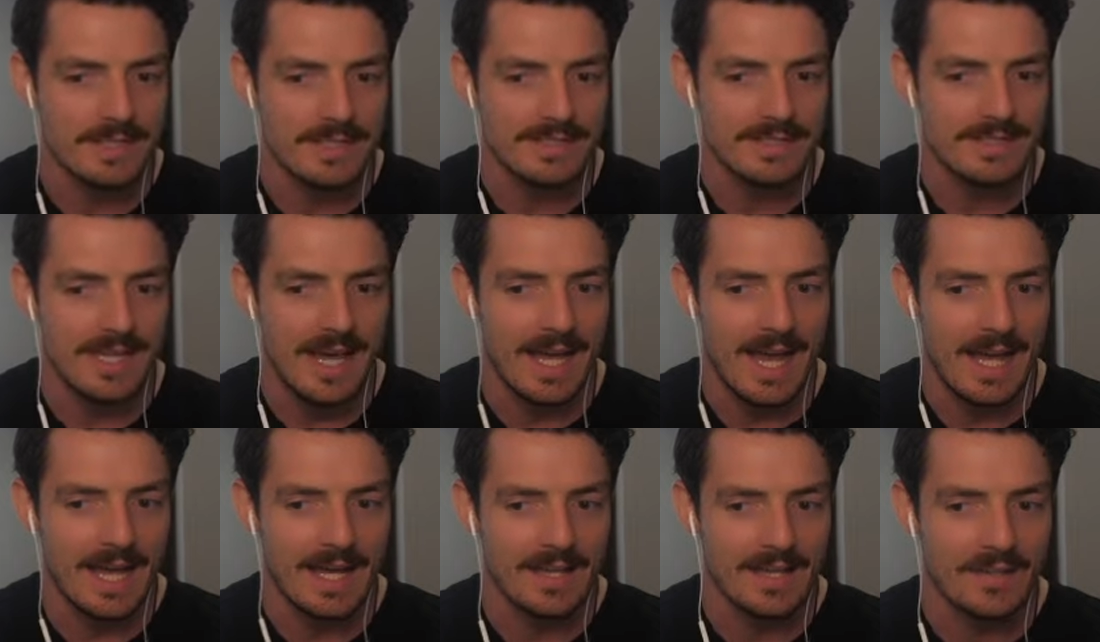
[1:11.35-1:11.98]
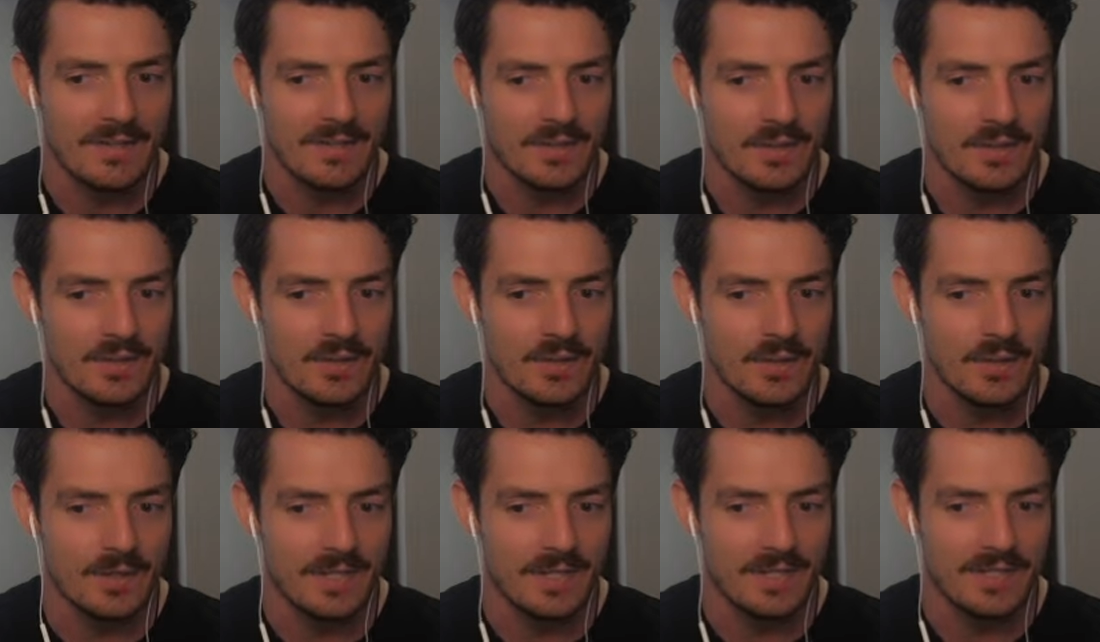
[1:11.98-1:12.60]
Is that, do
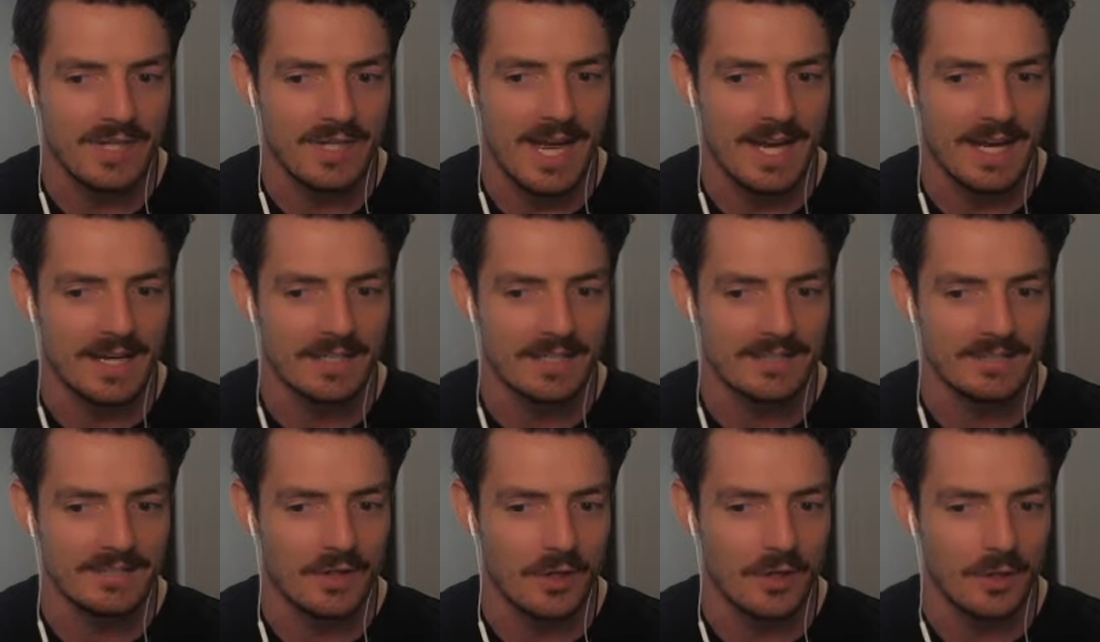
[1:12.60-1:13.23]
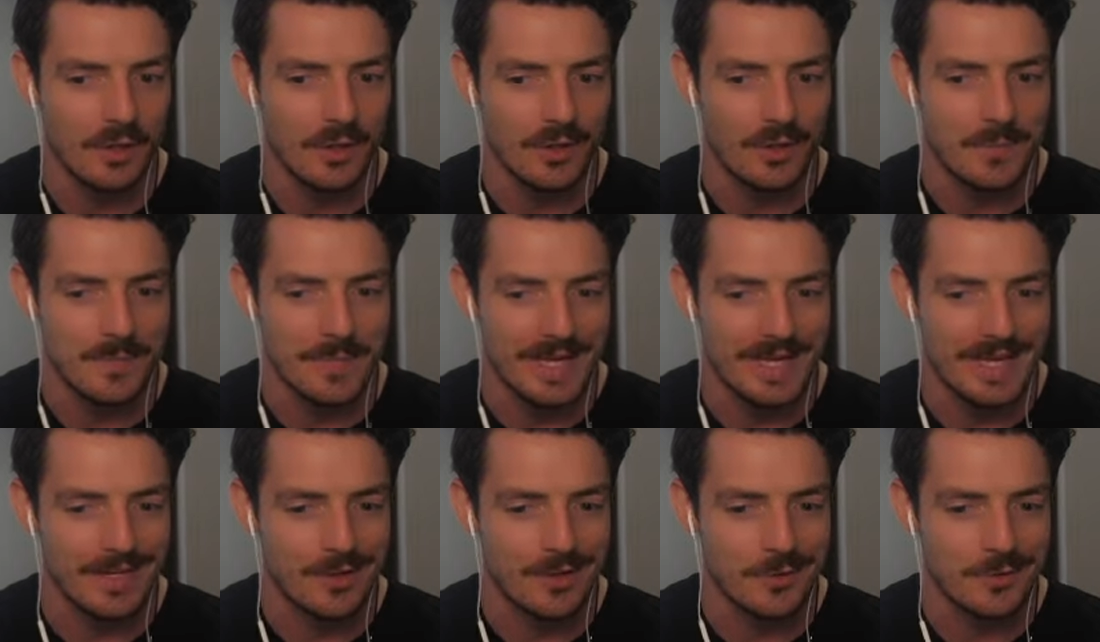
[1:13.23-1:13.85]
you look at Jack as no longer
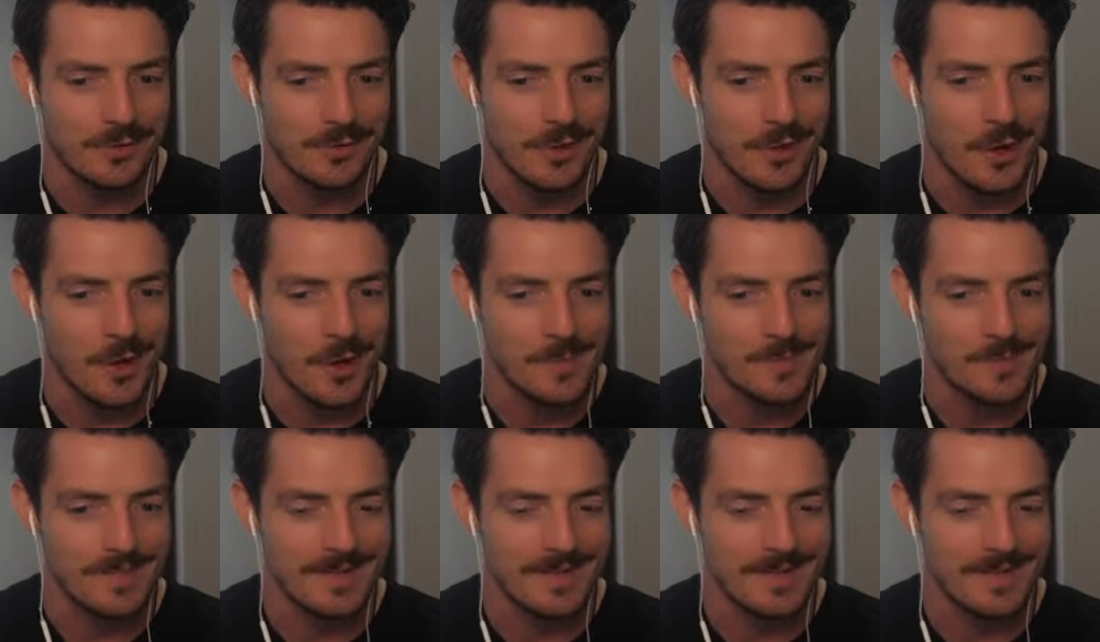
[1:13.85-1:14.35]
being on top?